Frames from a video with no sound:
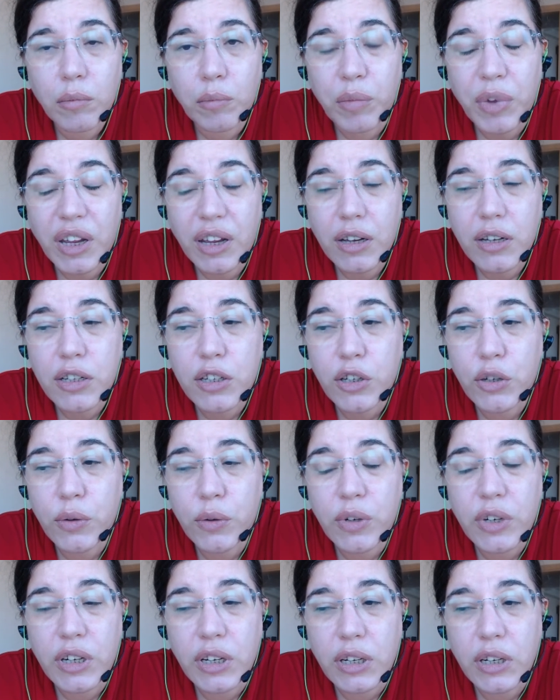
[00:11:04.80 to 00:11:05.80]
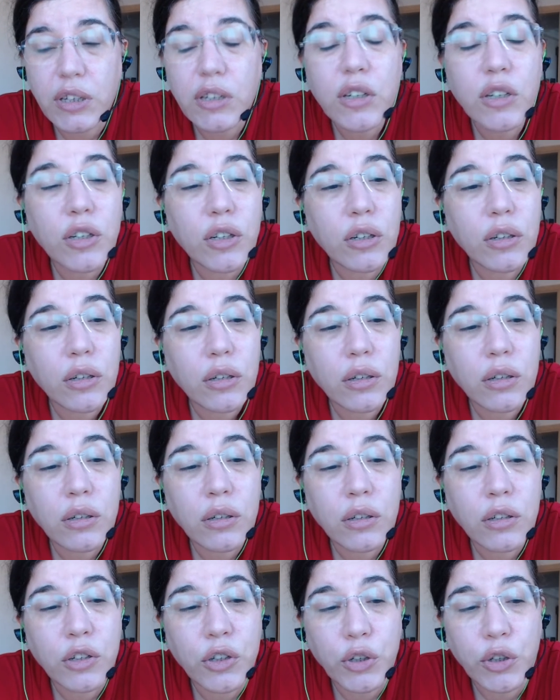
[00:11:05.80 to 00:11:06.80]
because you need
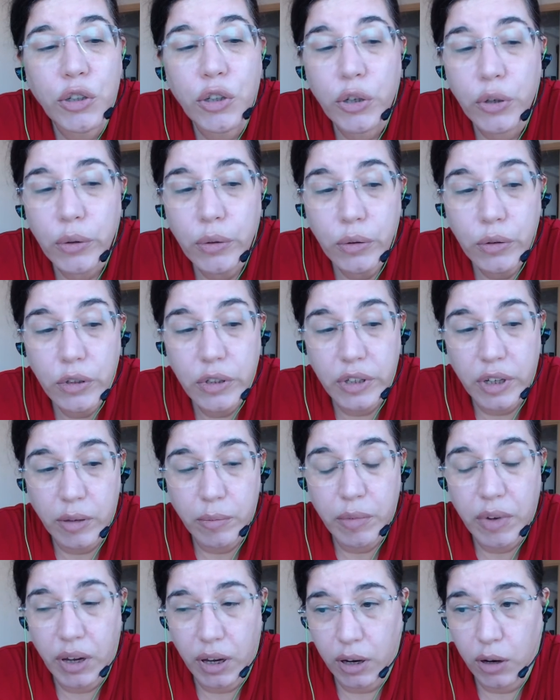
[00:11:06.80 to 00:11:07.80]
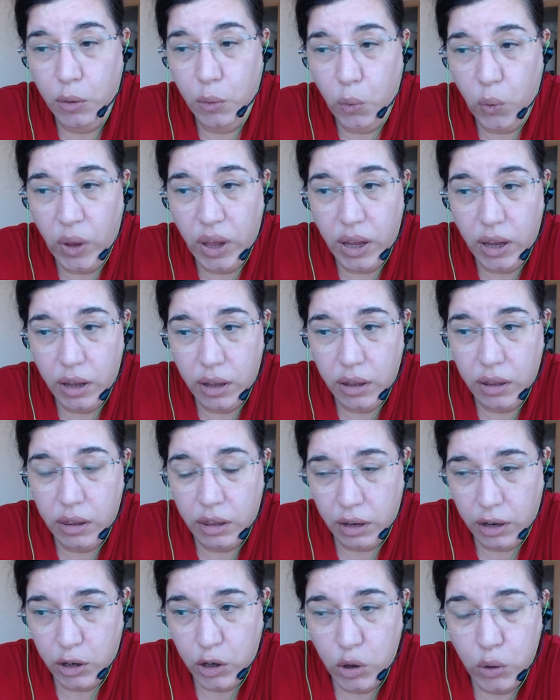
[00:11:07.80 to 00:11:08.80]
to use them in a way
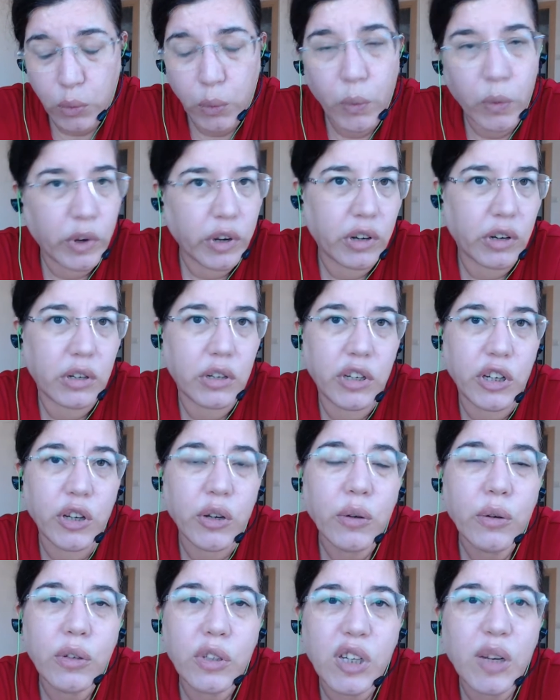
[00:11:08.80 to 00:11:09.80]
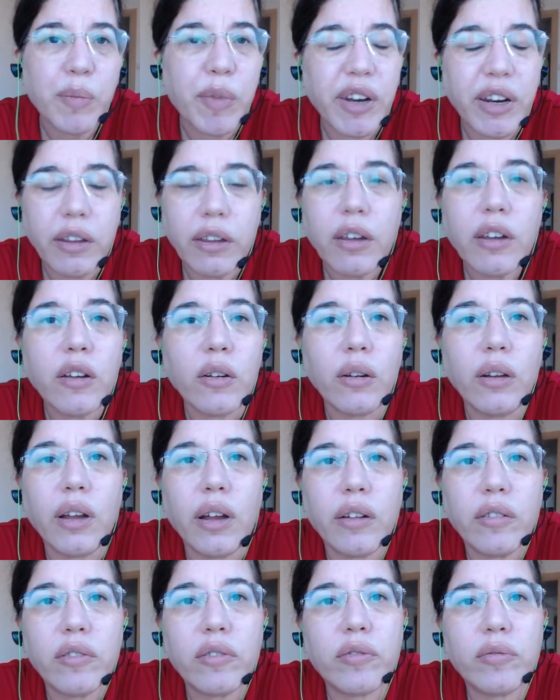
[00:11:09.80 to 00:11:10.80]
that you wouldn't use somebody that you
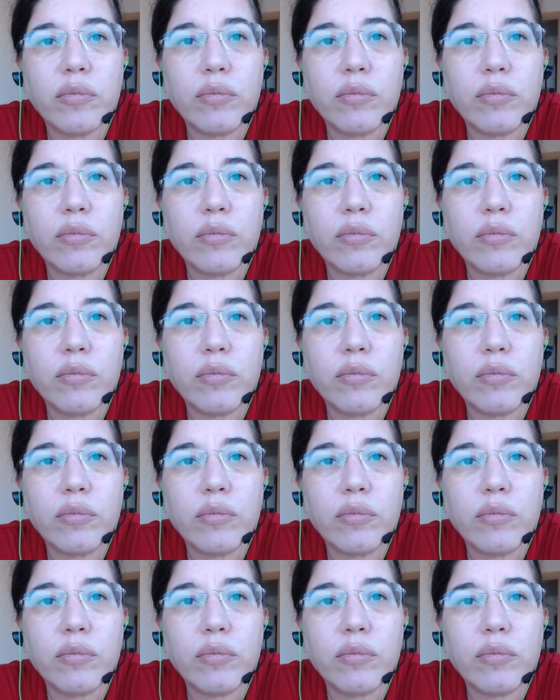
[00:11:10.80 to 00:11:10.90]
love,